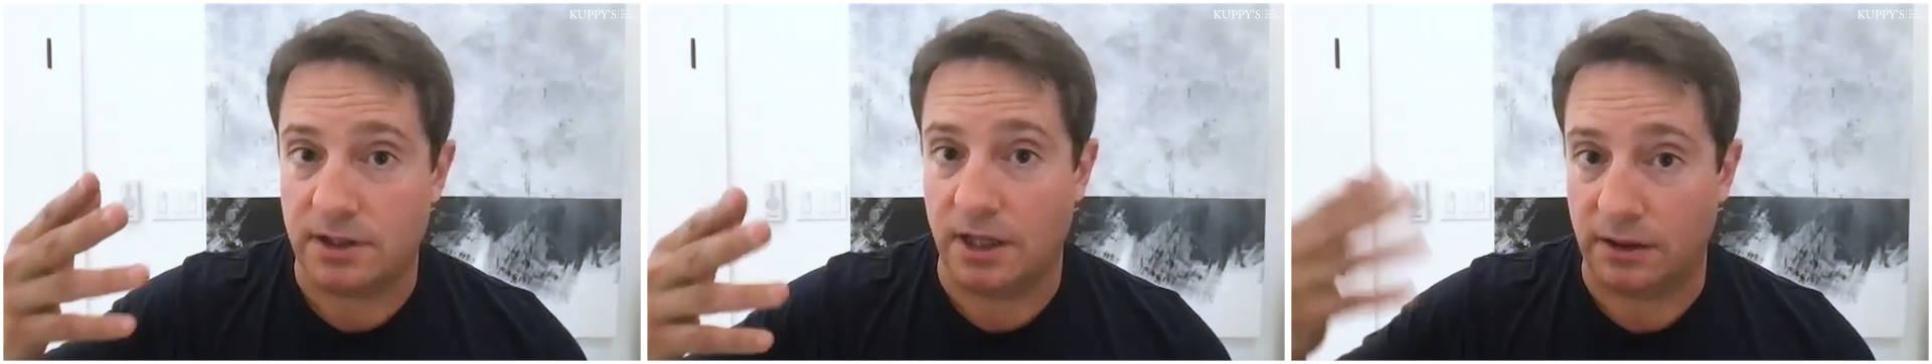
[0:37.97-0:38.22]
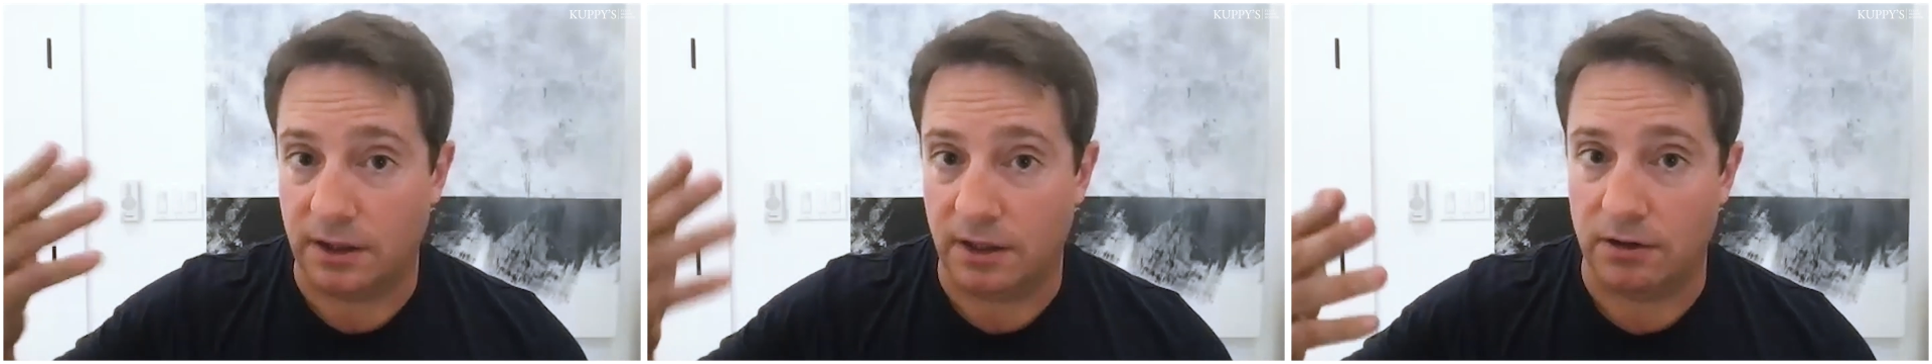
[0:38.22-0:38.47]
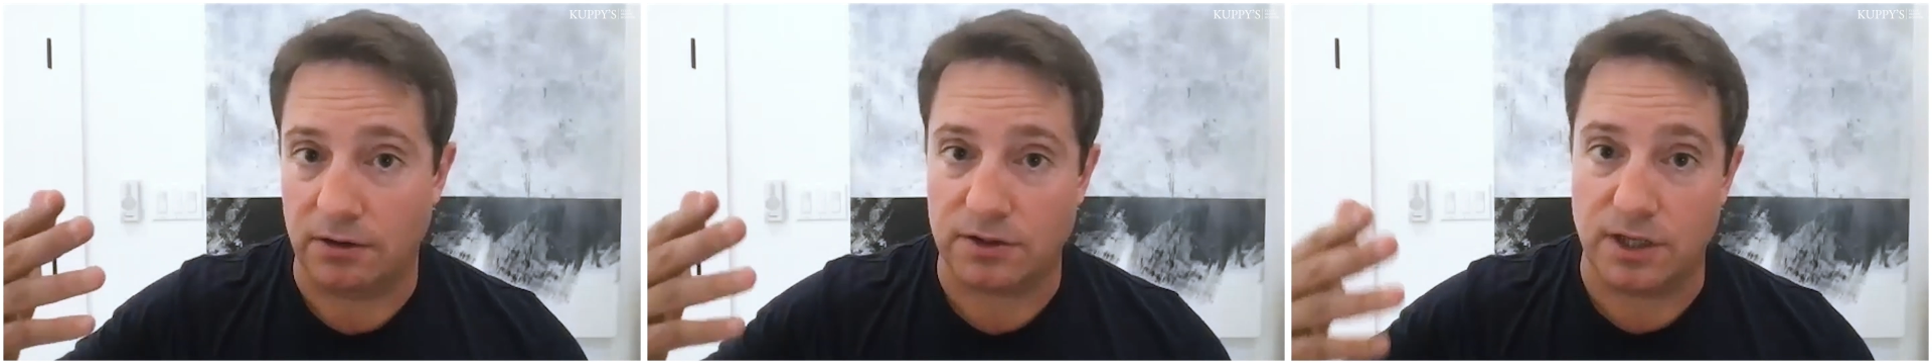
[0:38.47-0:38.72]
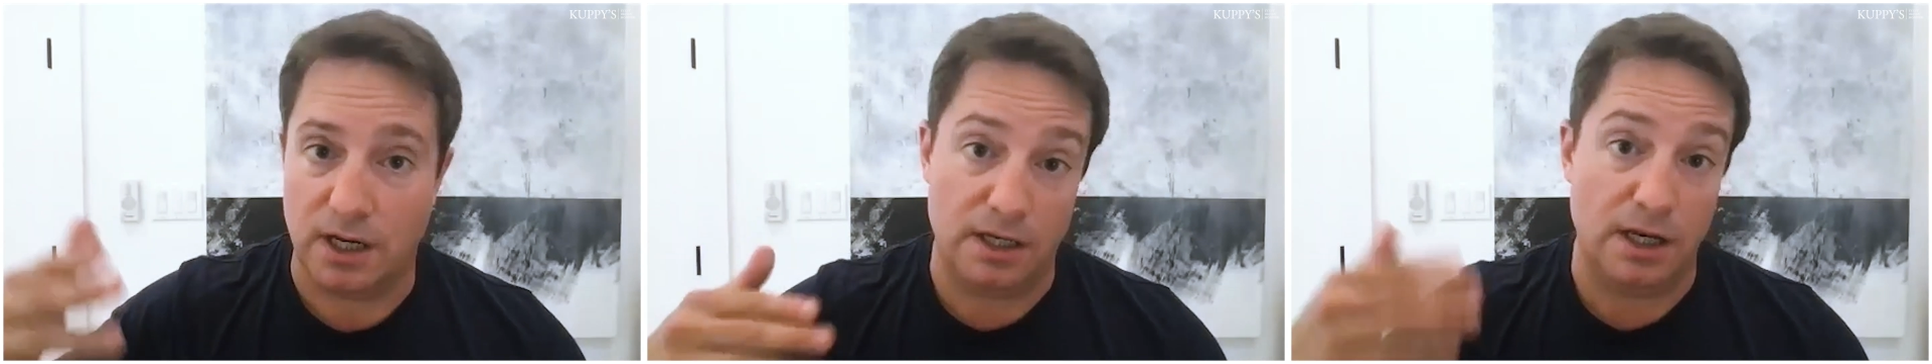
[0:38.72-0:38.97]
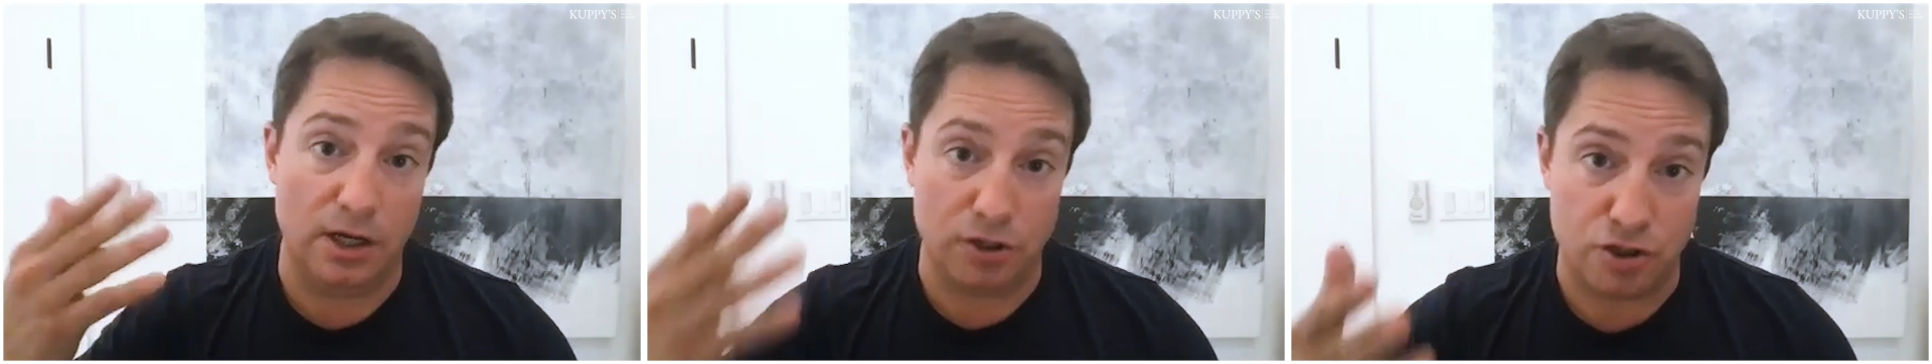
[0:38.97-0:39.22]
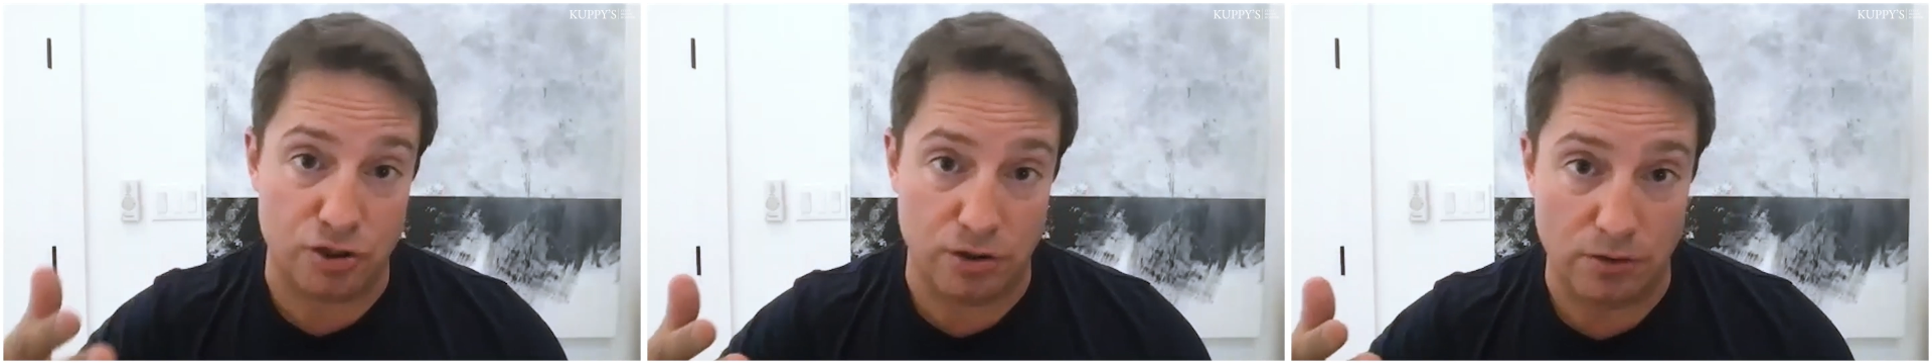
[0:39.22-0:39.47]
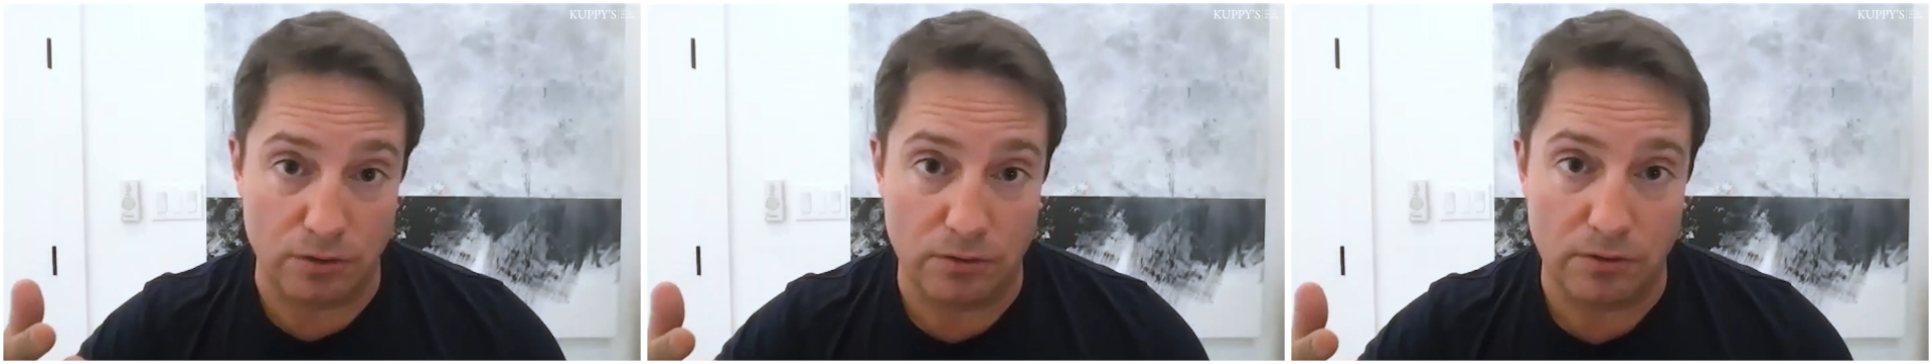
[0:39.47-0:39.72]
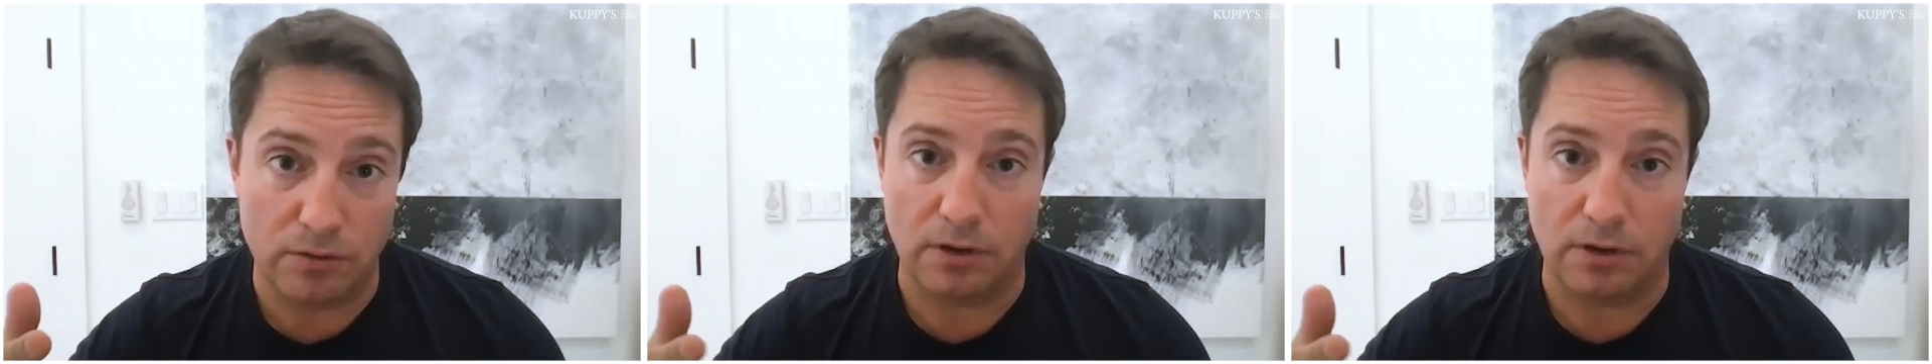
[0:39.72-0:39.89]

that there's an issue,